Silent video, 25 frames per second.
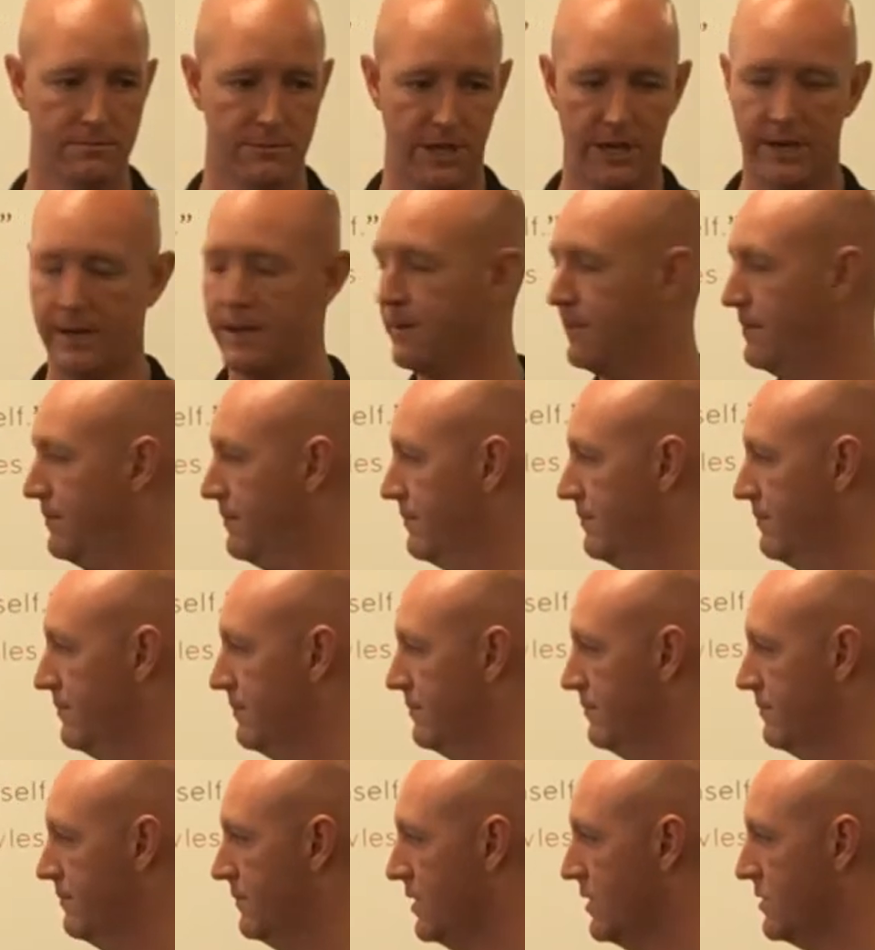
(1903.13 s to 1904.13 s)
Got it?
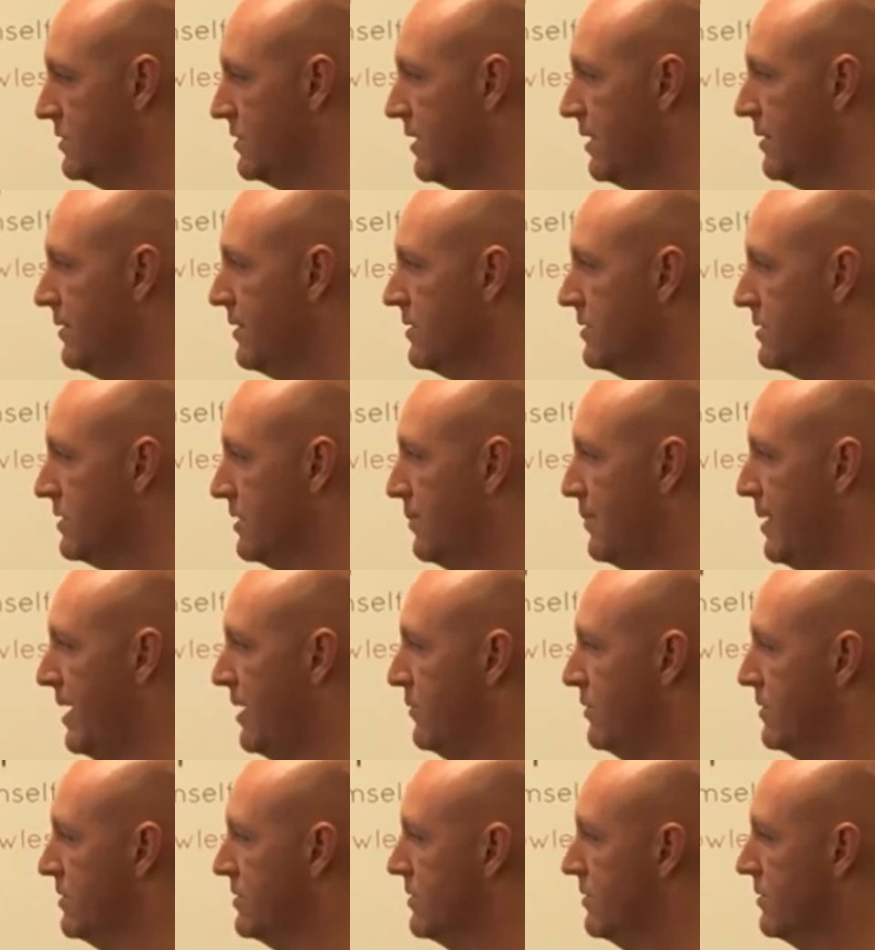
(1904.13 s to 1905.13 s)
Those are the, those are the main
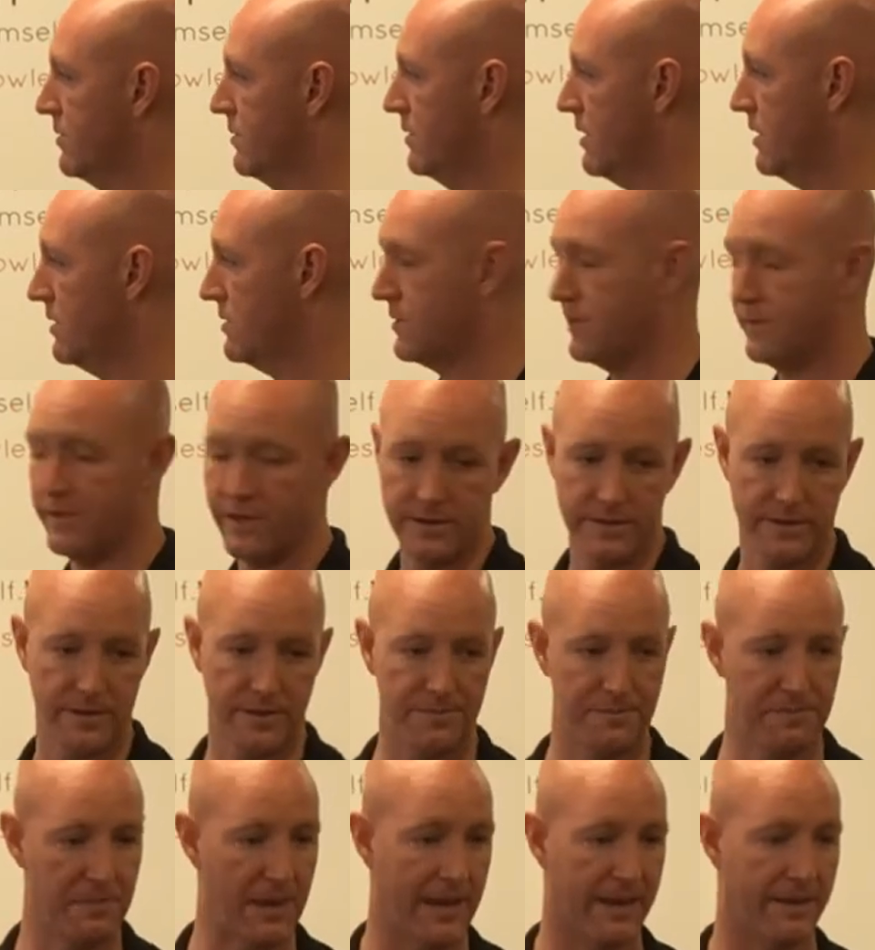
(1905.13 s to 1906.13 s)
ones. There's there's
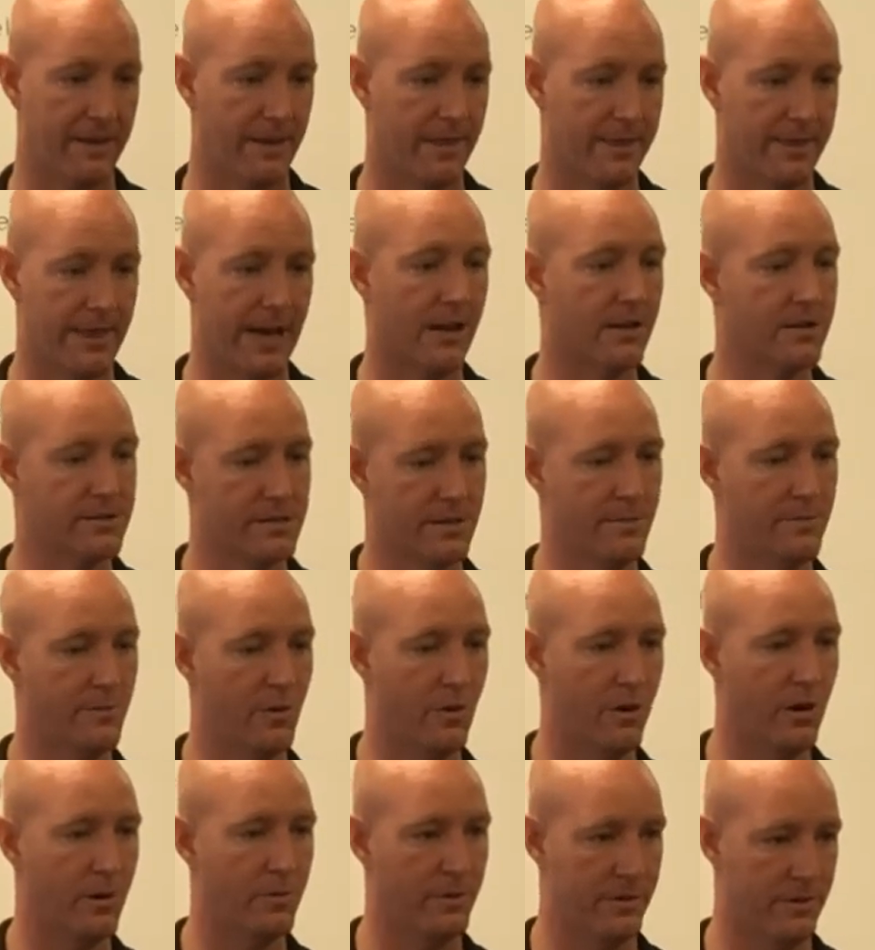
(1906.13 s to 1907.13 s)
like a thousand
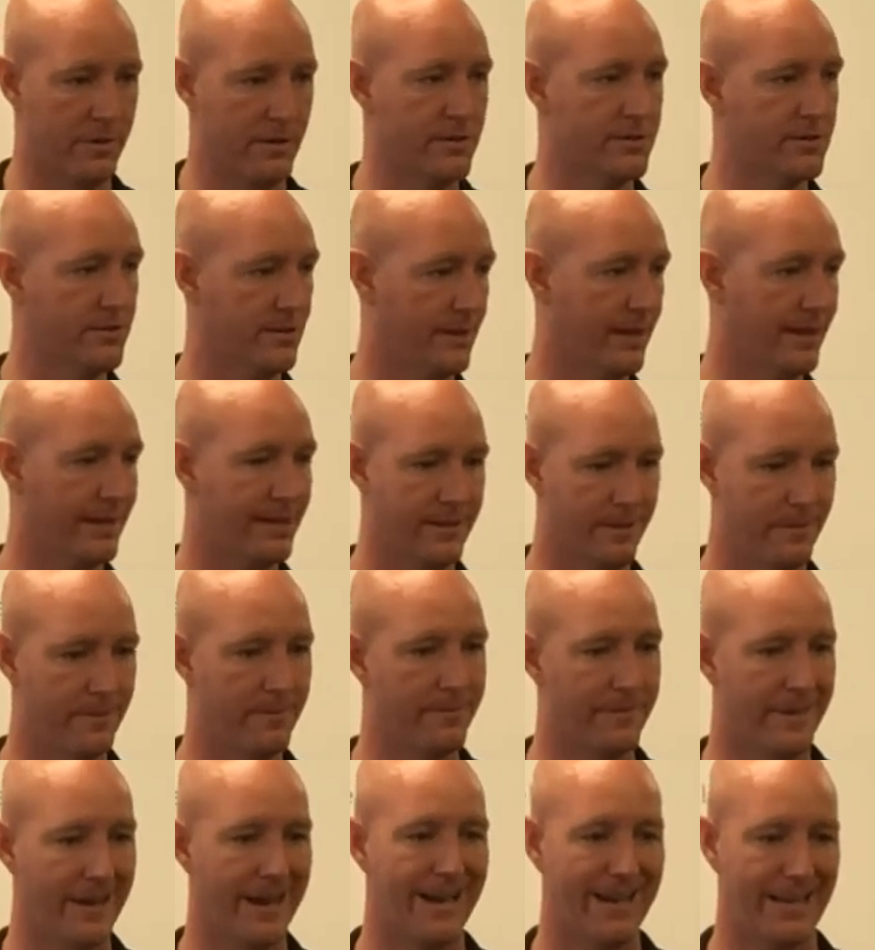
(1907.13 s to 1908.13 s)
more, but those are like the.